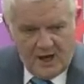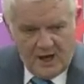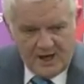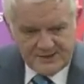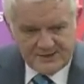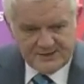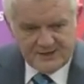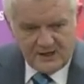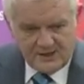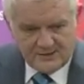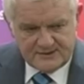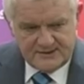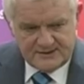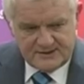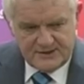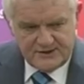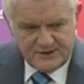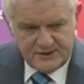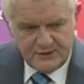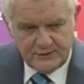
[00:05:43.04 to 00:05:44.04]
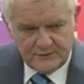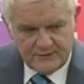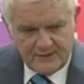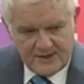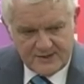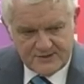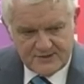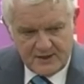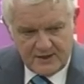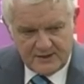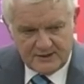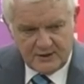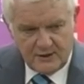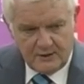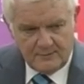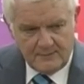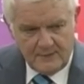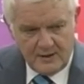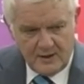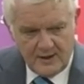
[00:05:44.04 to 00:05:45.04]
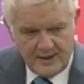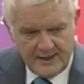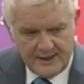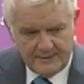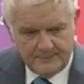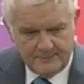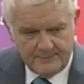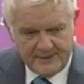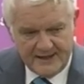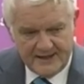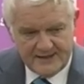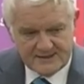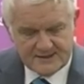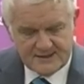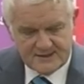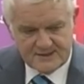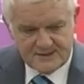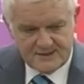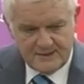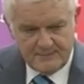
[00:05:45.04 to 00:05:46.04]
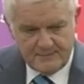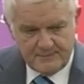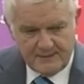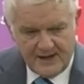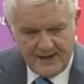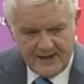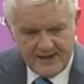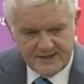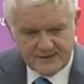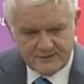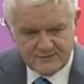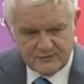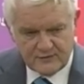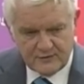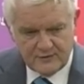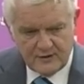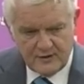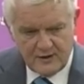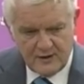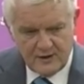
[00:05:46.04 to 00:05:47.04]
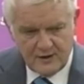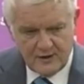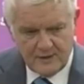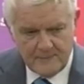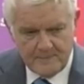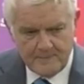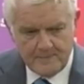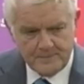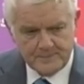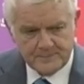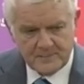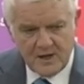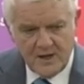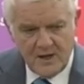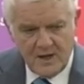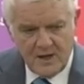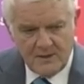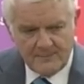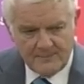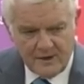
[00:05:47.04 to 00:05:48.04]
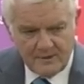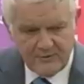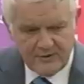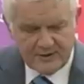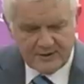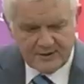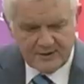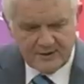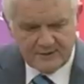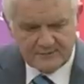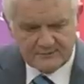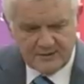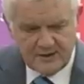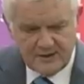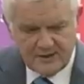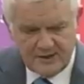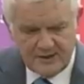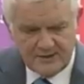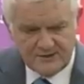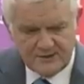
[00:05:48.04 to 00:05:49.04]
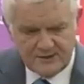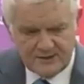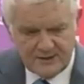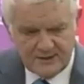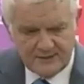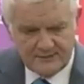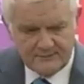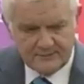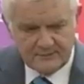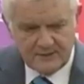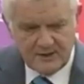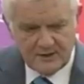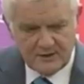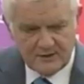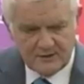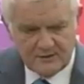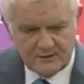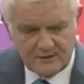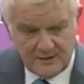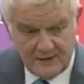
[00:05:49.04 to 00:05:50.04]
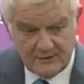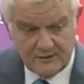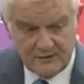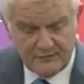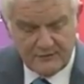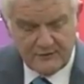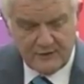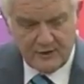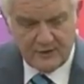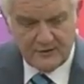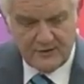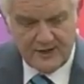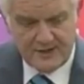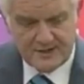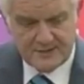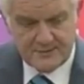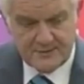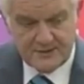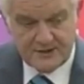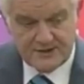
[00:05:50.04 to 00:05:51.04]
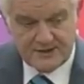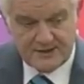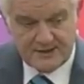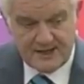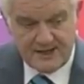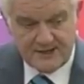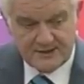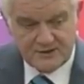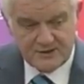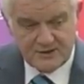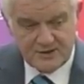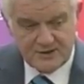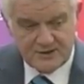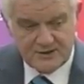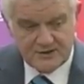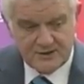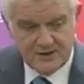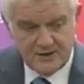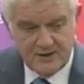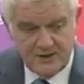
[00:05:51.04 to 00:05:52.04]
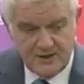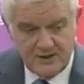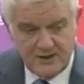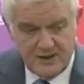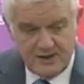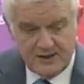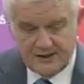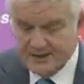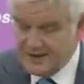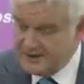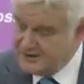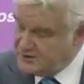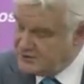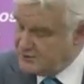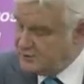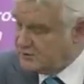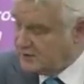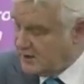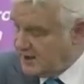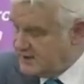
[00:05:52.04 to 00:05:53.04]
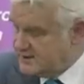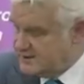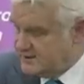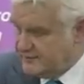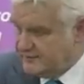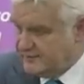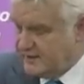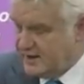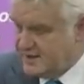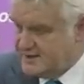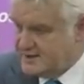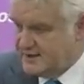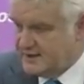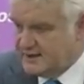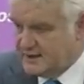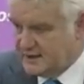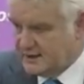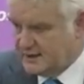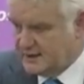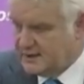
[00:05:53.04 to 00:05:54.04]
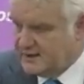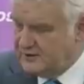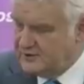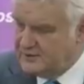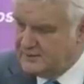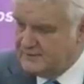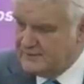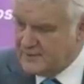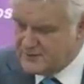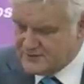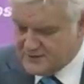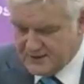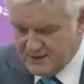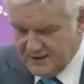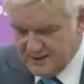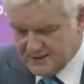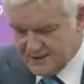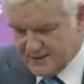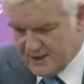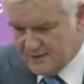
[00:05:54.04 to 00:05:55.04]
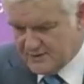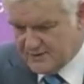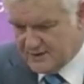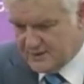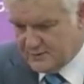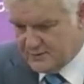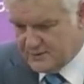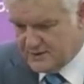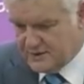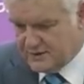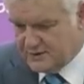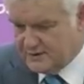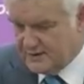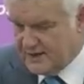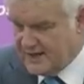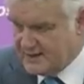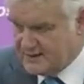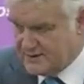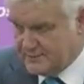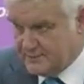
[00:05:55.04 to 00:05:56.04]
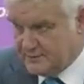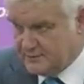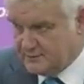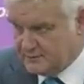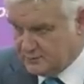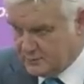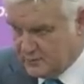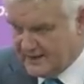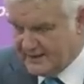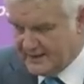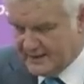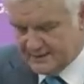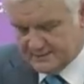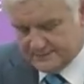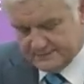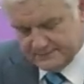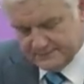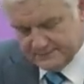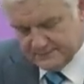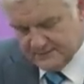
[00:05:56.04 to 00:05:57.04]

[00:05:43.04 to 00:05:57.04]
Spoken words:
I started to do this and I got my patents in place for America and India and the Far East because it catches all kinds of flies, including mosquitoes, and it was a good export winner.